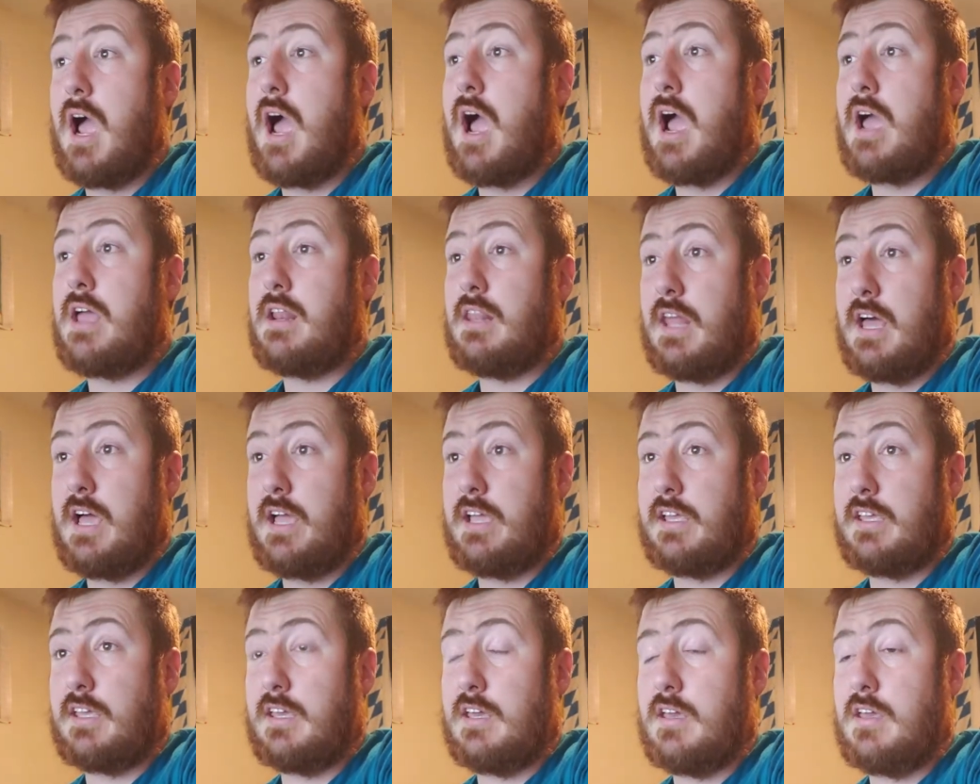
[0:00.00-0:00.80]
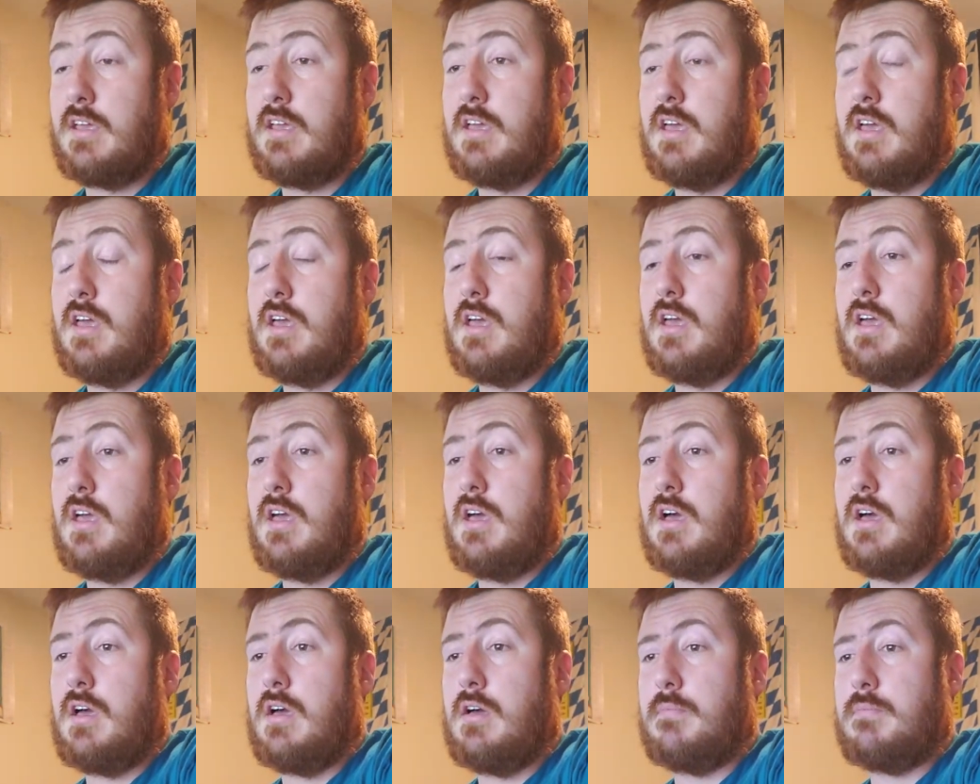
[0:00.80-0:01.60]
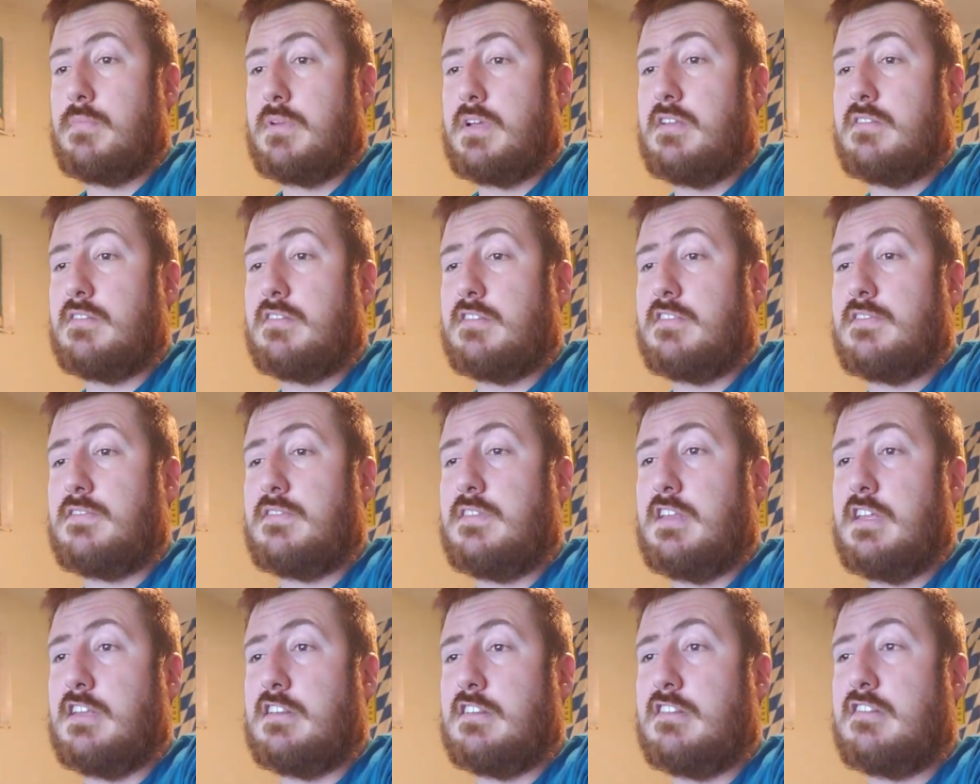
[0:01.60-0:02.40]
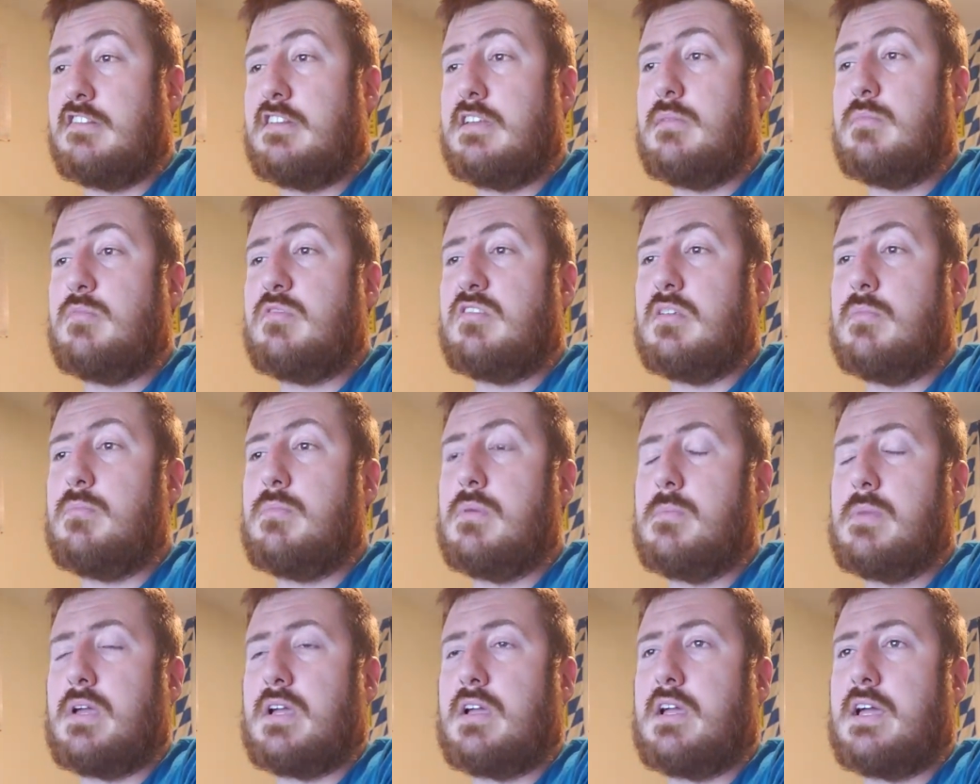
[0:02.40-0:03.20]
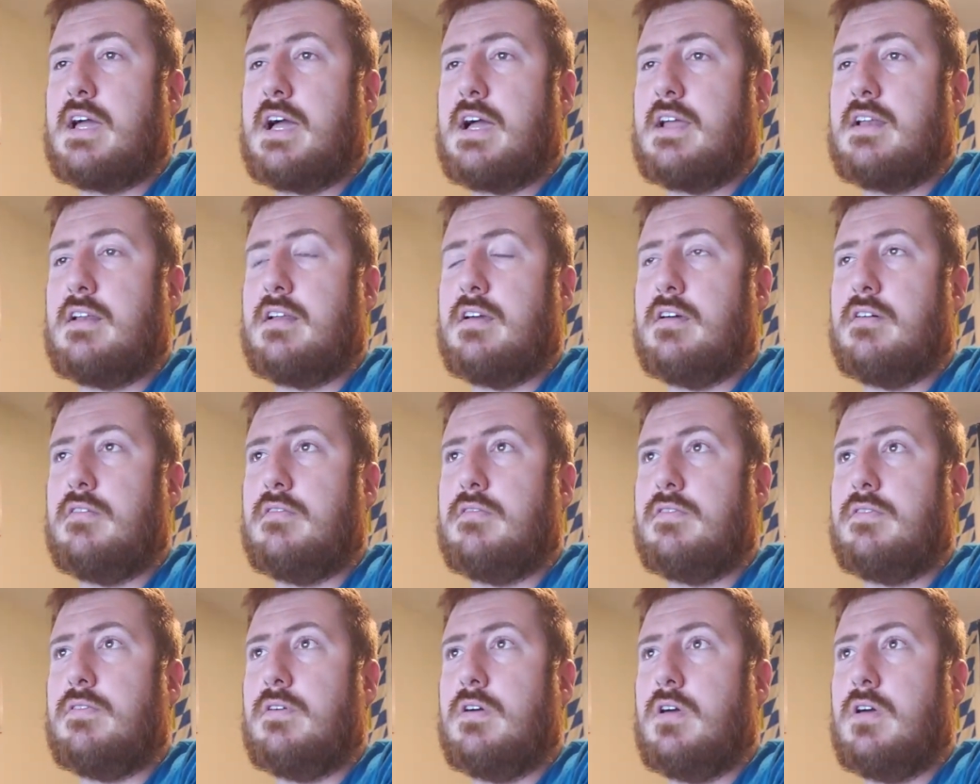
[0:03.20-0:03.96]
I like it because it seems to mimic kind of